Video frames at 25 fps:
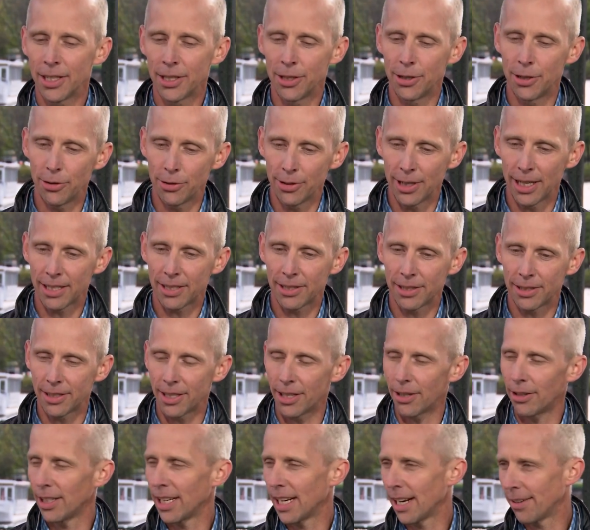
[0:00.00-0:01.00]
You don't
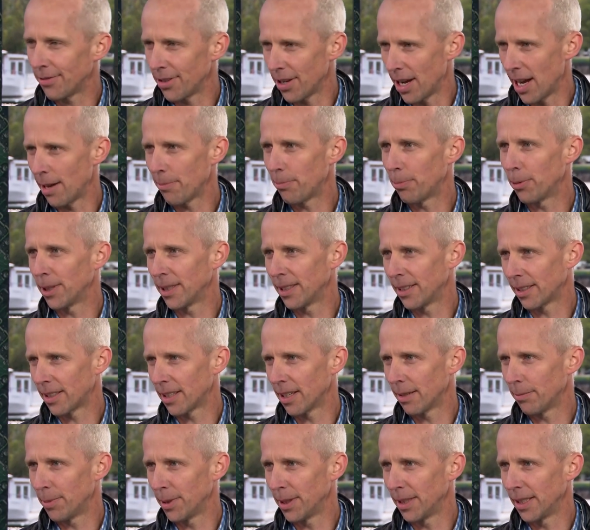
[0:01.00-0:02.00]
necessarily have to operate the
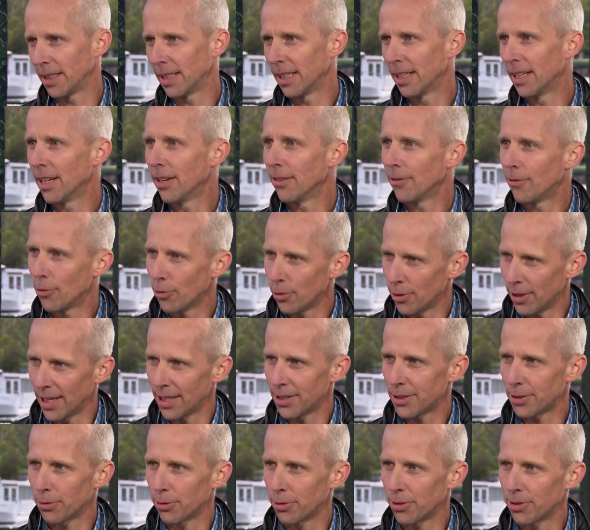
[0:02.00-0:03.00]
company for
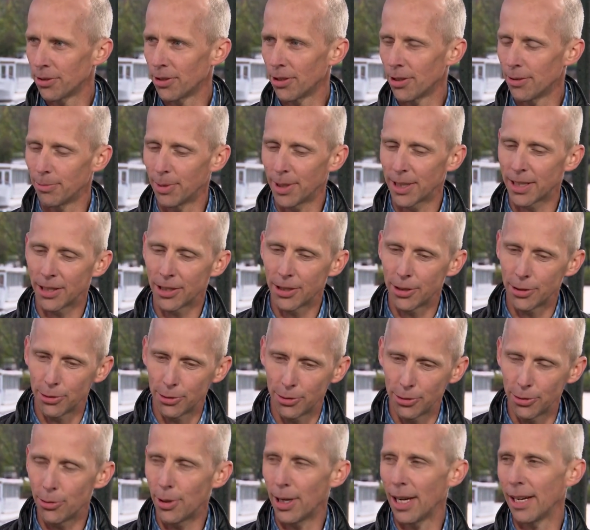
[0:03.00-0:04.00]
that short term because you
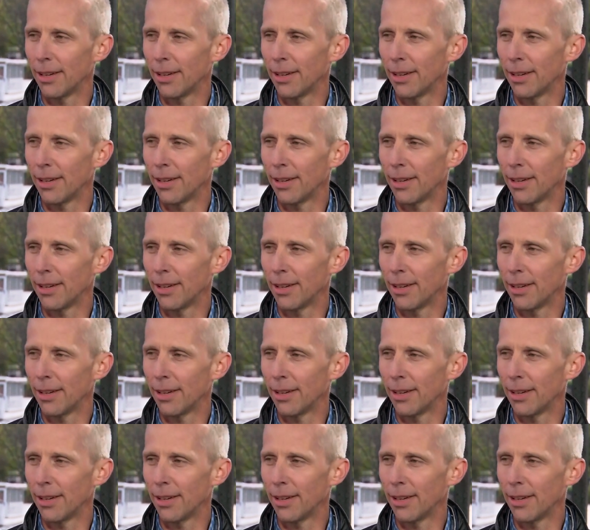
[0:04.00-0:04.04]
do